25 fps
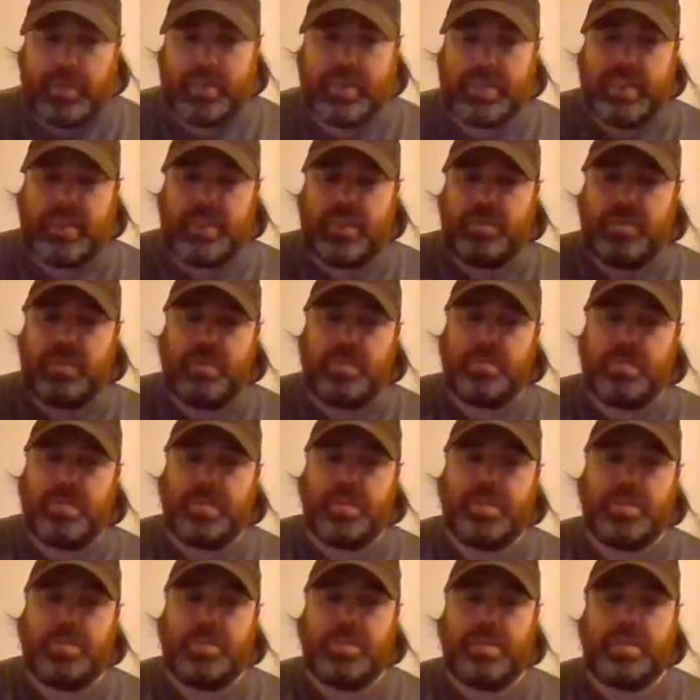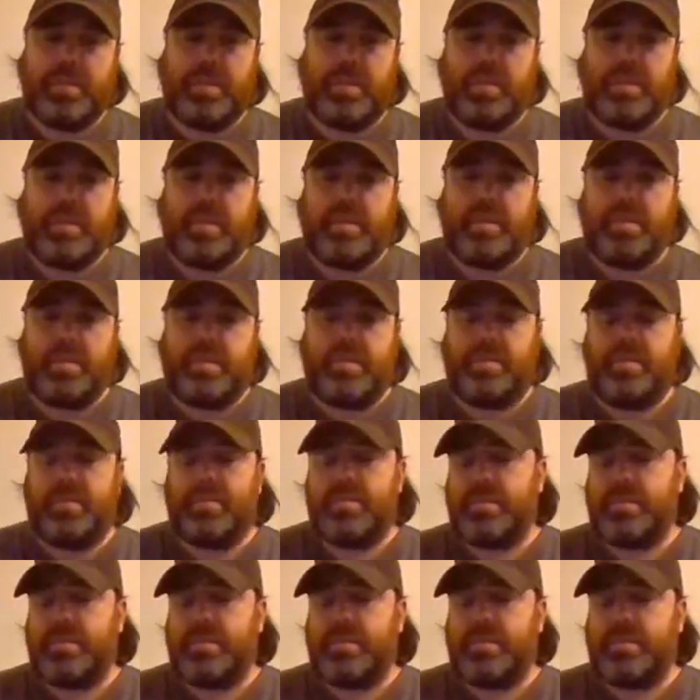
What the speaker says: Is that the one we're doing the